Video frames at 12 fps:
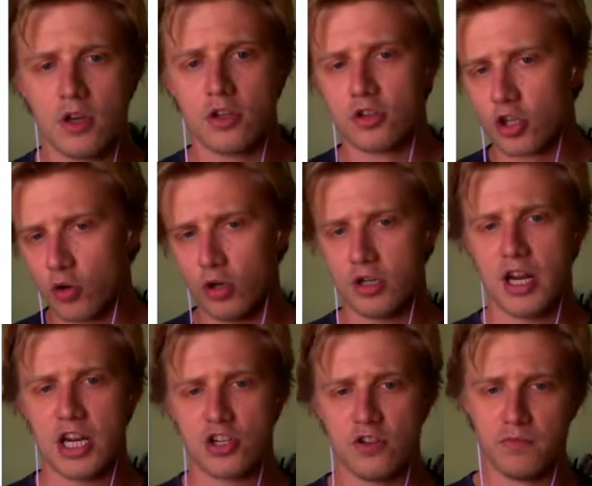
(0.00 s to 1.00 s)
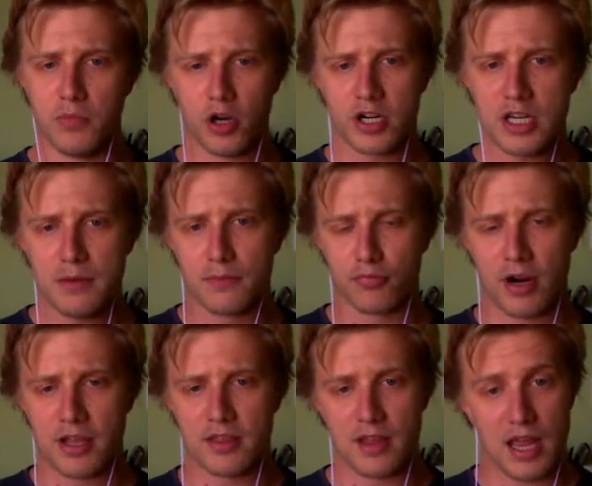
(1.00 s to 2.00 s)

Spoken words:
The coordination of body, breath,